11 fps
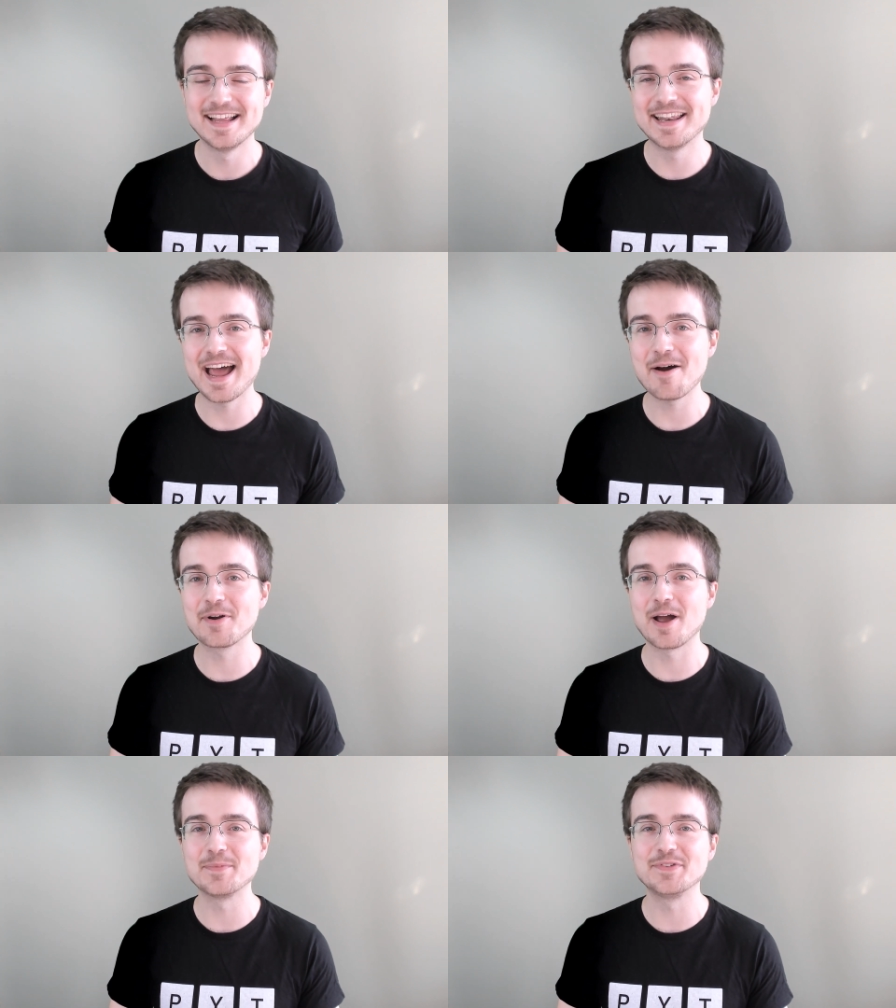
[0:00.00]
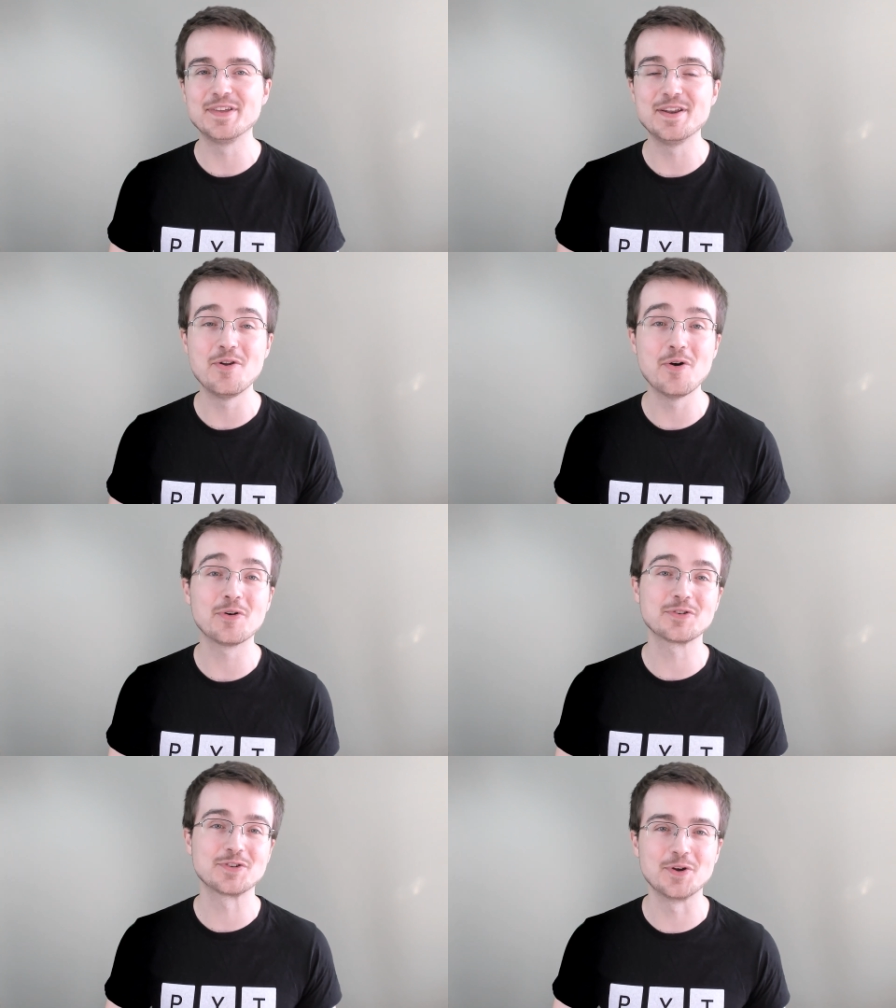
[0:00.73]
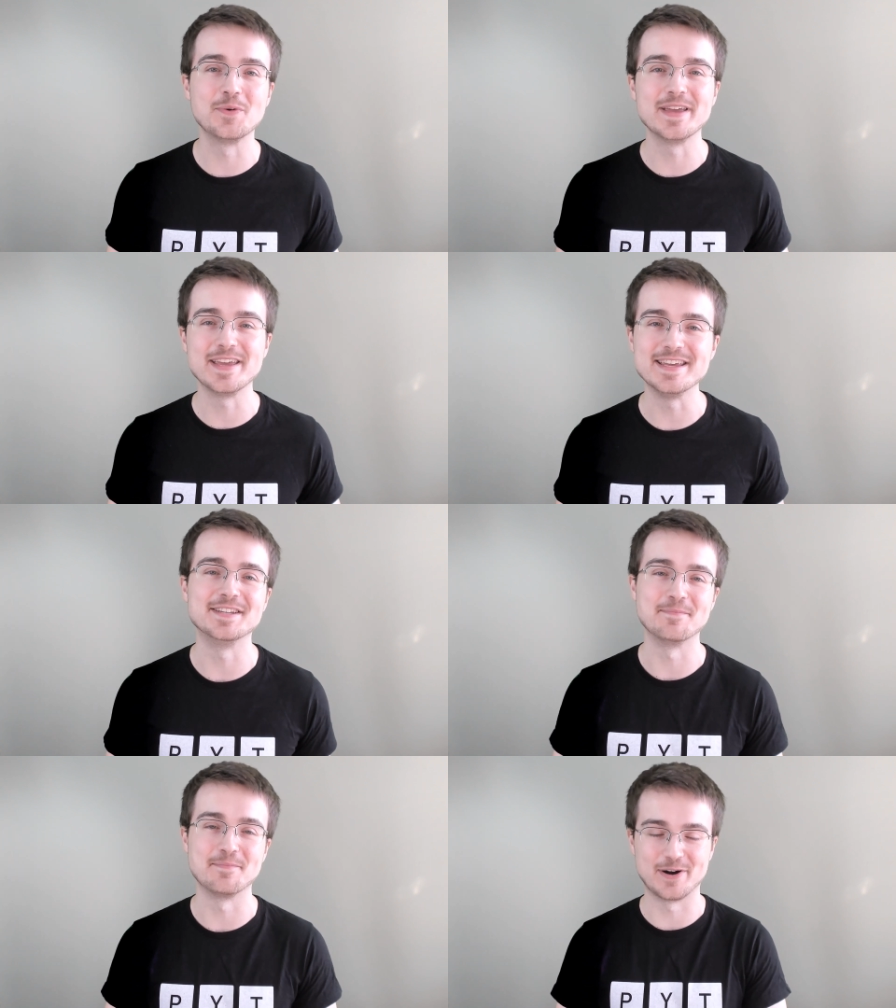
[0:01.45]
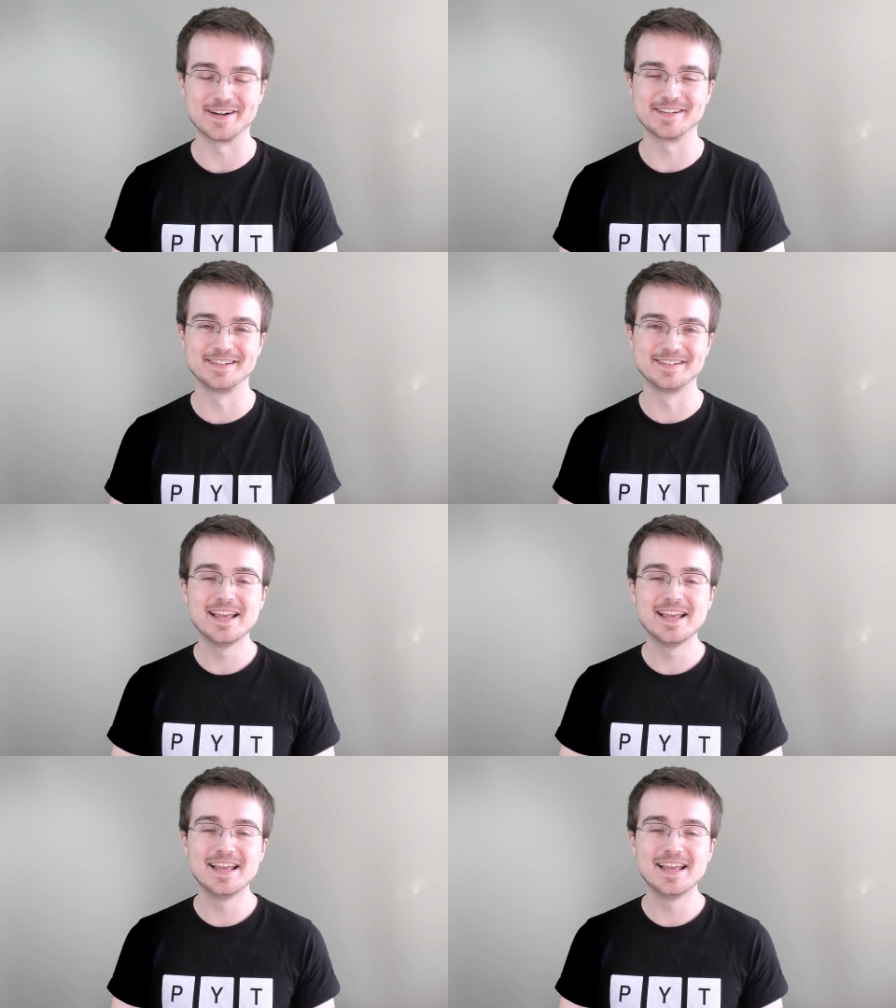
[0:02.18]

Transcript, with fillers: Now comes the not so easy part.